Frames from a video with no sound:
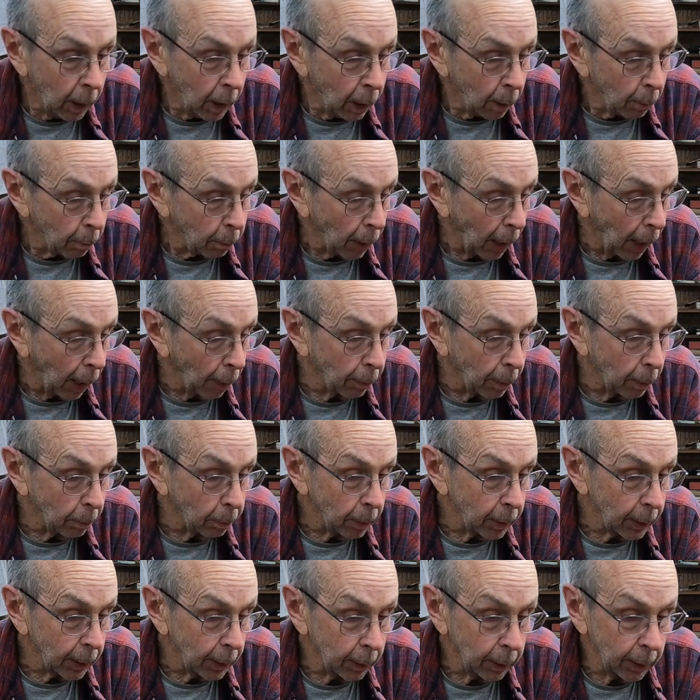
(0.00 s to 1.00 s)

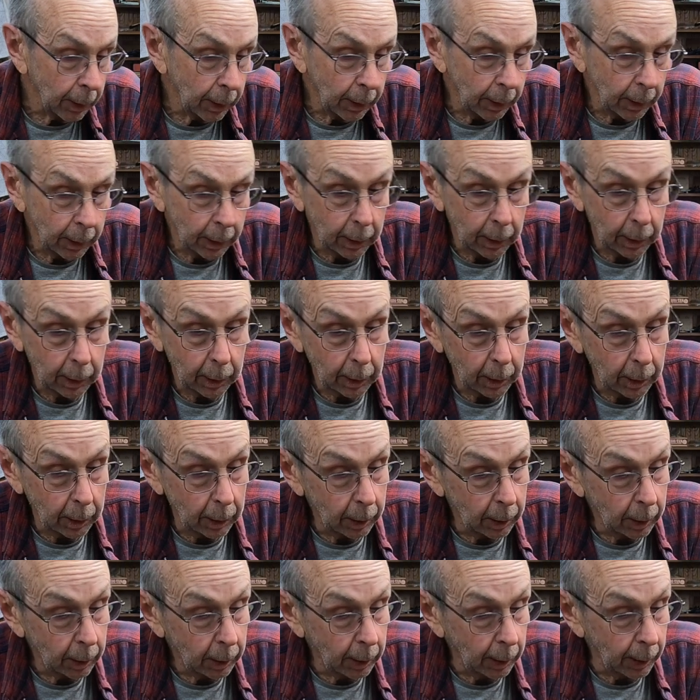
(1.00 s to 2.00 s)
probably
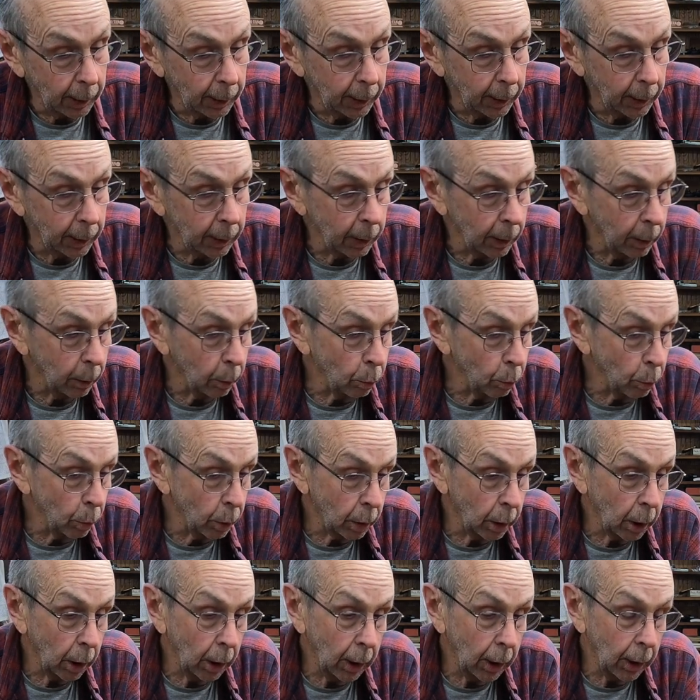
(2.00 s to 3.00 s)
take it out,
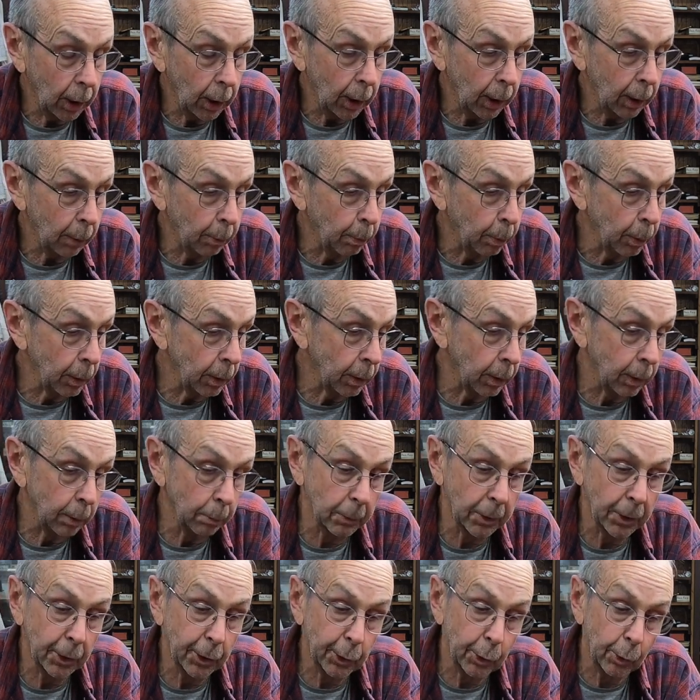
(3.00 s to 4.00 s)
put some
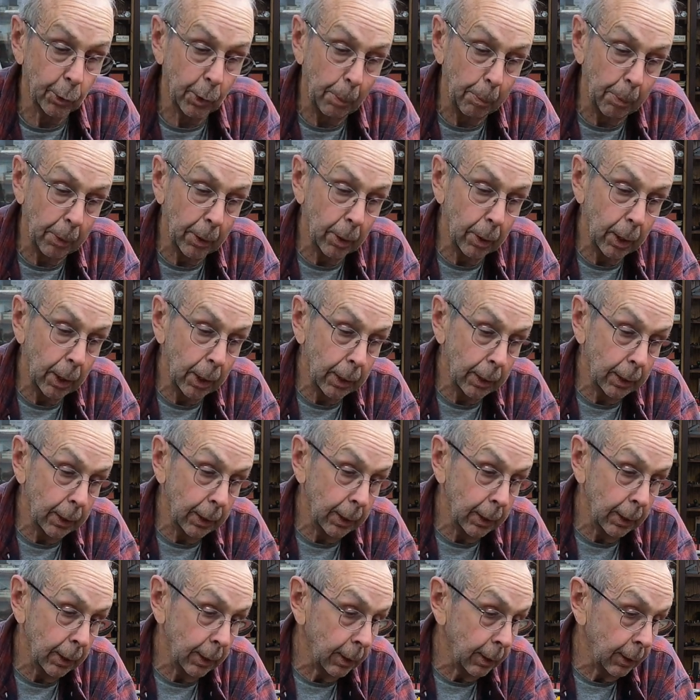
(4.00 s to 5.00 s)
stripper on
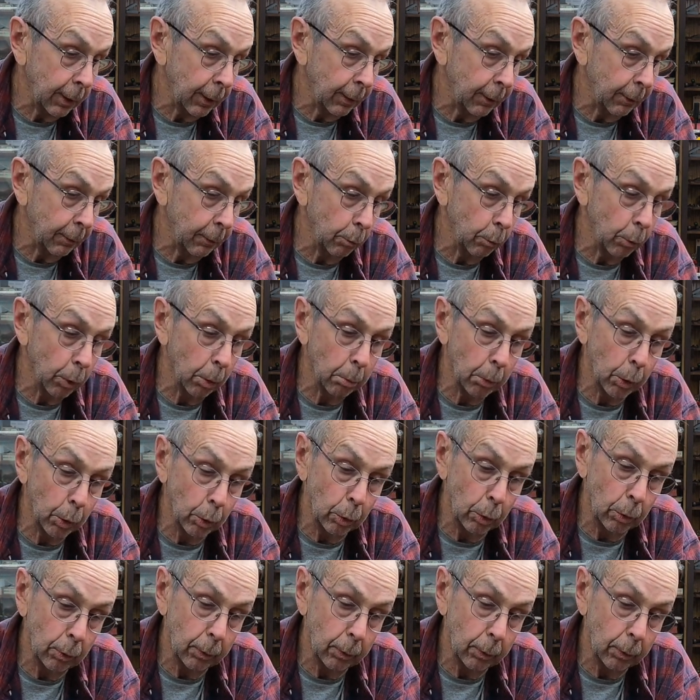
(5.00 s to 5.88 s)
this, and remove